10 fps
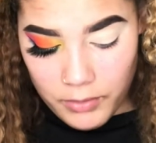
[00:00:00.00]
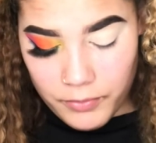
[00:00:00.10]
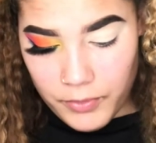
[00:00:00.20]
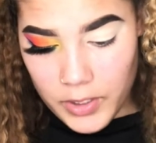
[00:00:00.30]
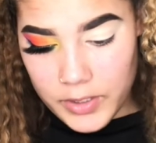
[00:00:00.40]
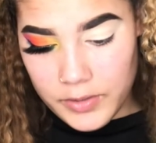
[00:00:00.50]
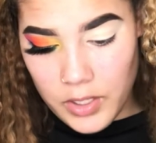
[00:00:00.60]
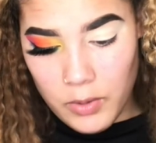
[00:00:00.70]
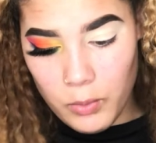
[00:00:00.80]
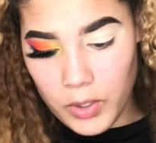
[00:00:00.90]
first
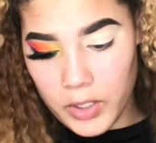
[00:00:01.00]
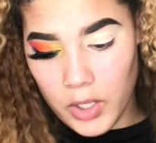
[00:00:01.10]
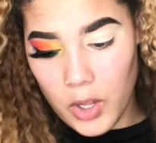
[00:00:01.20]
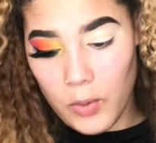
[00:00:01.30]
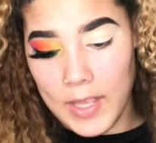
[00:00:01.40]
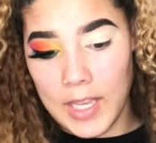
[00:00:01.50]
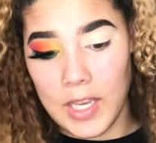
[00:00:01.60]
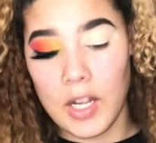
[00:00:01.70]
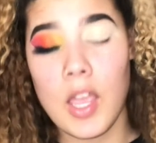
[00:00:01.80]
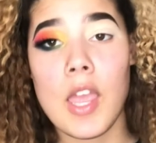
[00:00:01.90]
we're gonna go
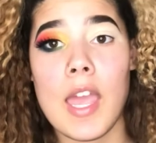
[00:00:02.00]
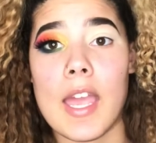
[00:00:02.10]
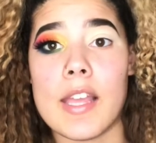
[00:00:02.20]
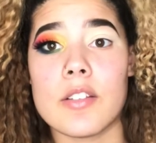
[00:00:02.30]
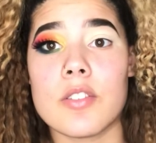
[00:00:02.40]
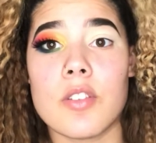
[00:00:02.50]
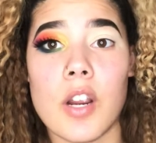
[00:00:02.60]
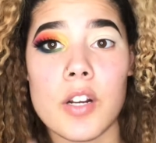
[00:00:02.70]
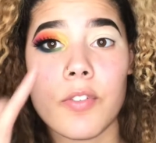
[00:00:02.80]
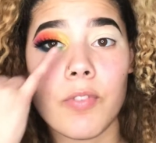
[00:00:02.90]
in and
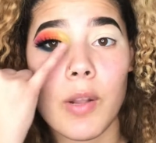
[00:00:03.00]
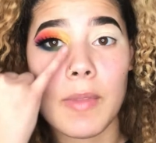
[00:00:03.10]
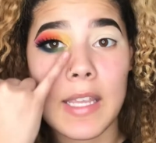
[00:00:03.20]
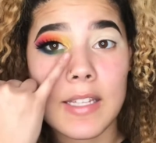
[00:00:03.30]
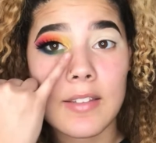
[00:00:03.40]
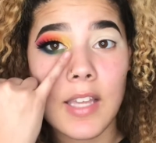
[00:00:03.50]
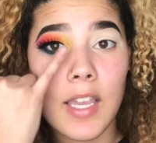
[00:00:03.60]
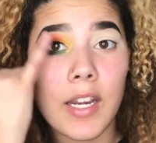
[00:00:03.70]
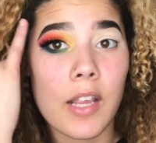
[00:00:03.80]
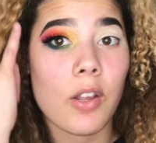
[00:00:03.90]
start from the
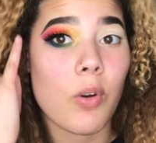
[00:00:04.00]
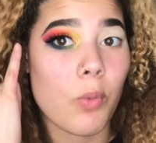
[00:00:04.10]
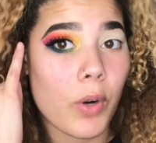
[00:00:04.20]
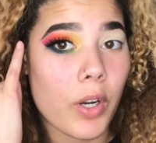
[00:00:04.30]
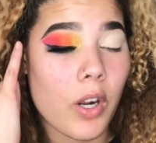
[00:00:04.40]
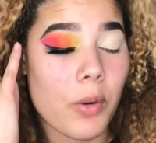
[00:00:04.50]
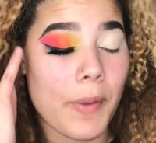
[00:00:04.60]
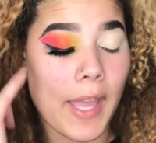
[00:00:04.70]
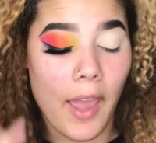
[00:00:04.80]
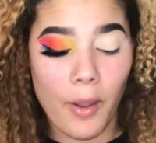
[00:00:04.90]
inside and go work our
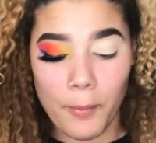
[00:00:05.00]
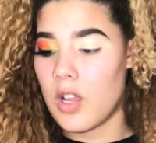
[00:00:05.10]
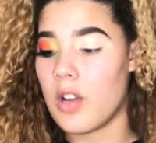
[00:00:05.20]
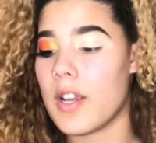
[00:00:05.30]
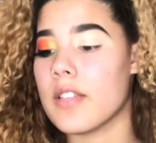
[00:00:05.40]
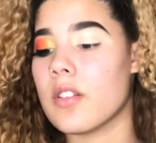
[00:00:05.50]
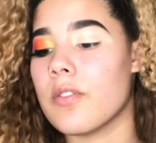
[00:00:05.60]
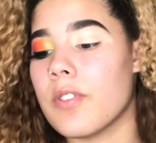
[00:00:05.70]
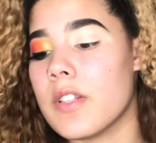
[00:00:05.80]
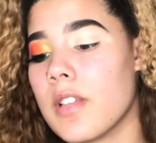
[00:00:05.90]
way out. All right, so
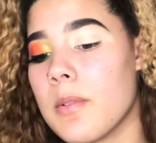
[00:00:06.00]
first